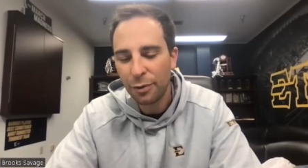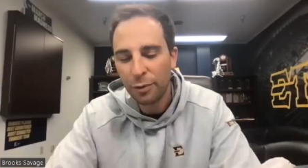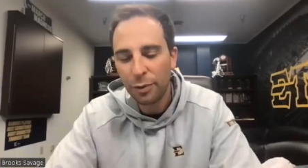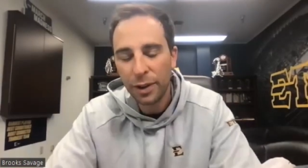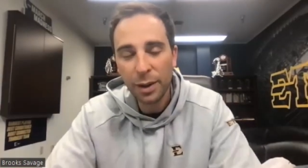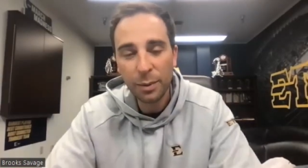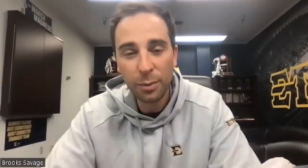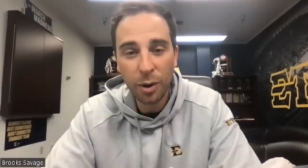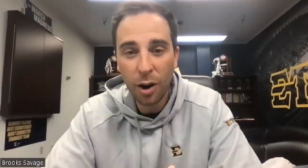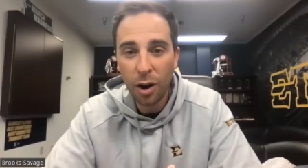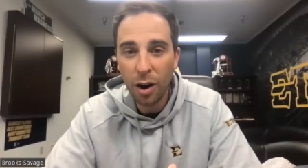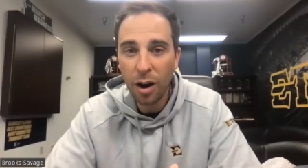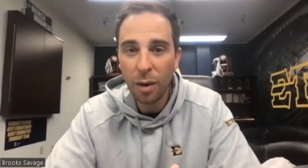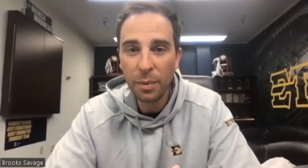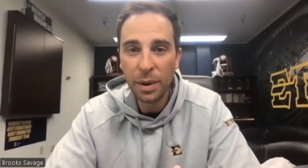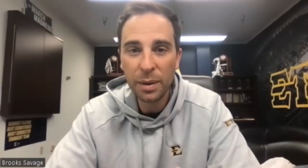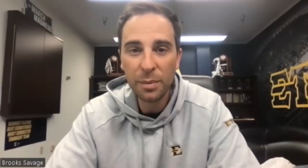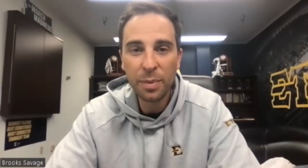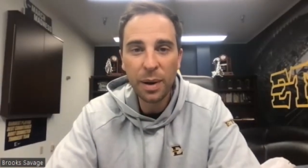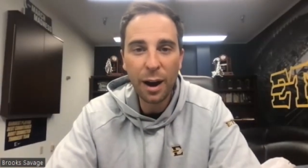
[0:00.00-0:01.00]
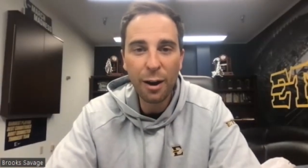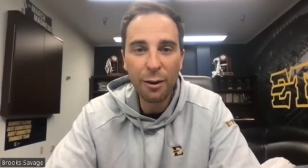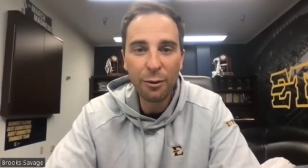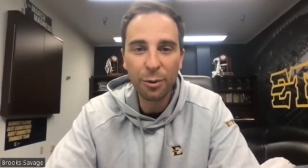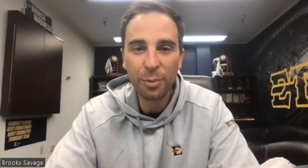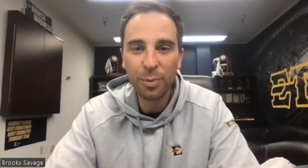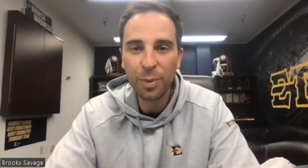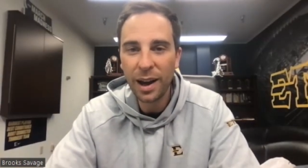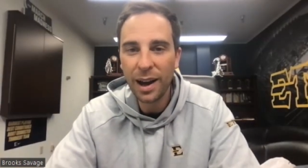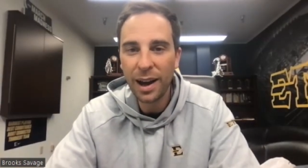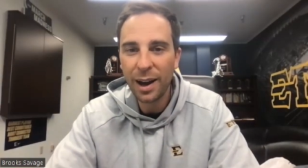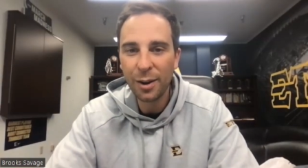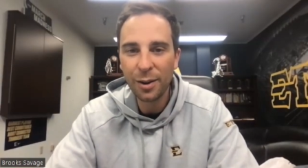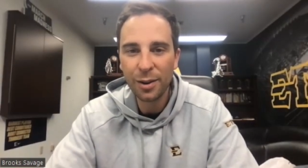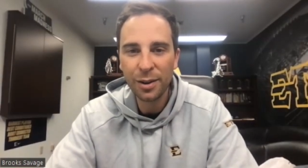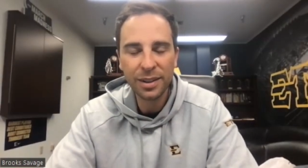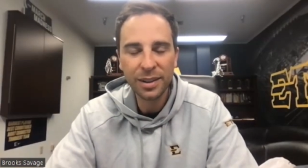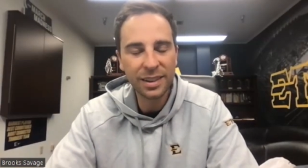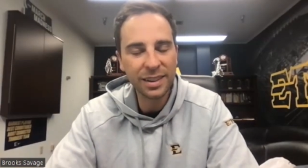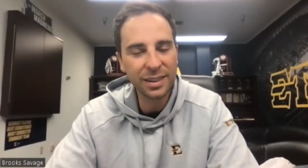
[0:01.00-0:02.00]
Freedom Hall. I mean, pound for
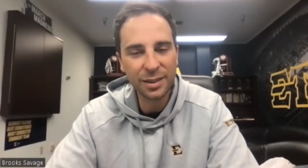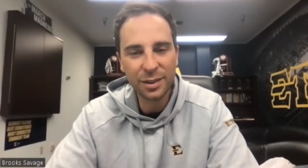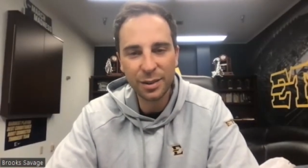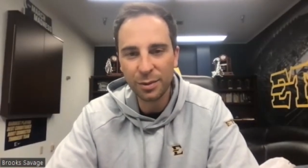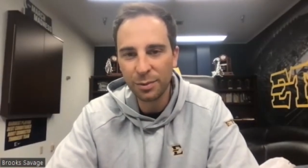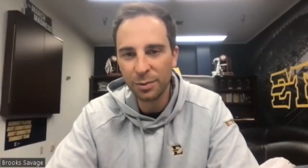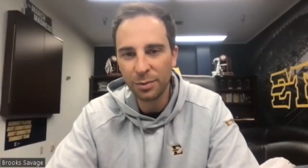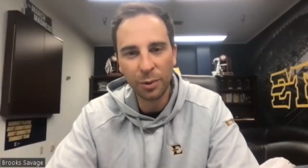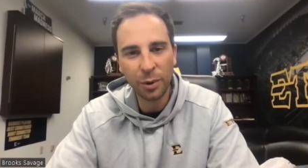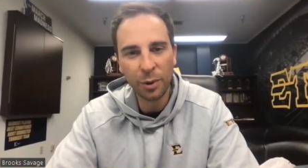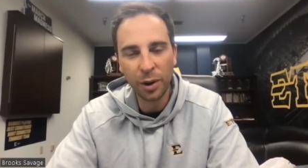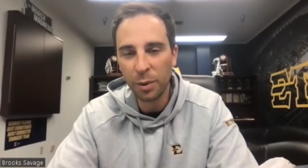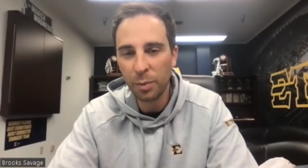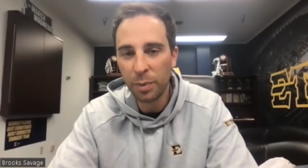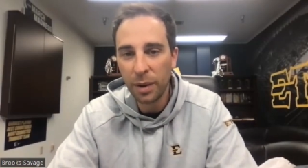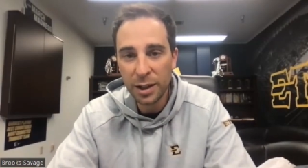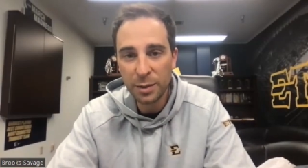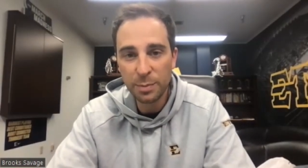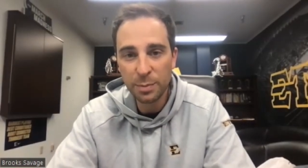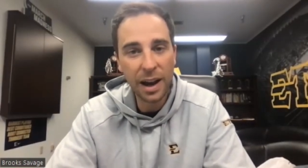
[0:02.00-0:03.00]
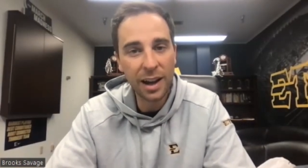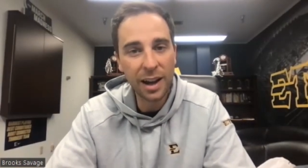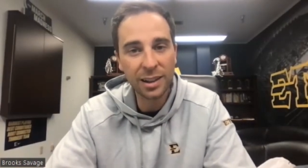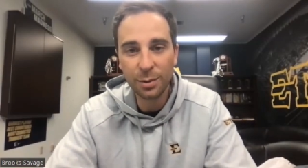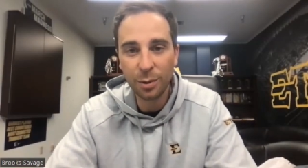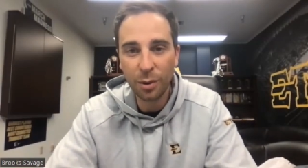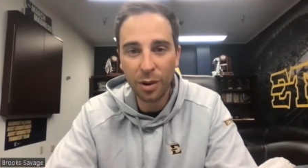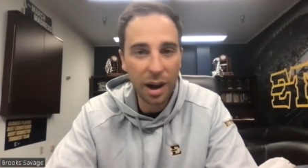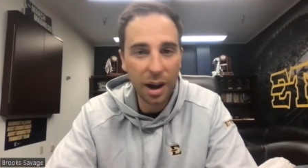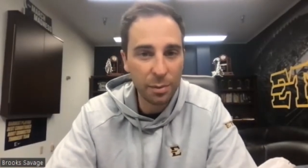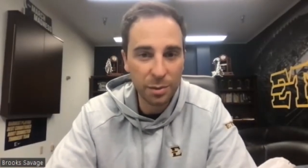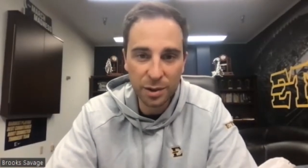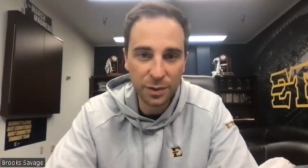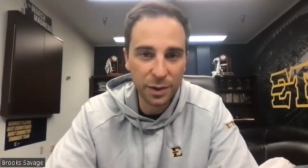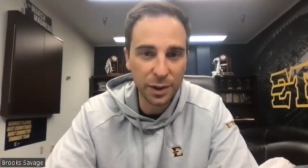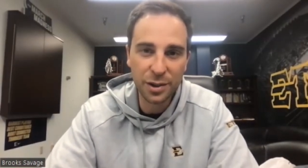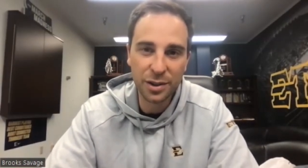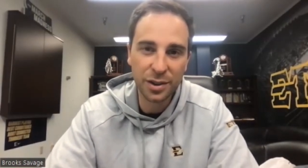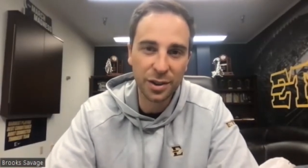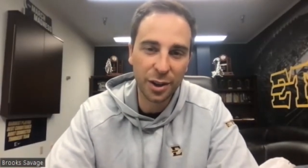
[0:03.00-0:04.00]
pound is one of the best basketball
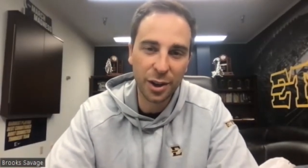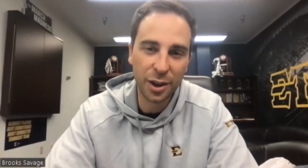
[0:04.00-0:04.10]
atmospheres in the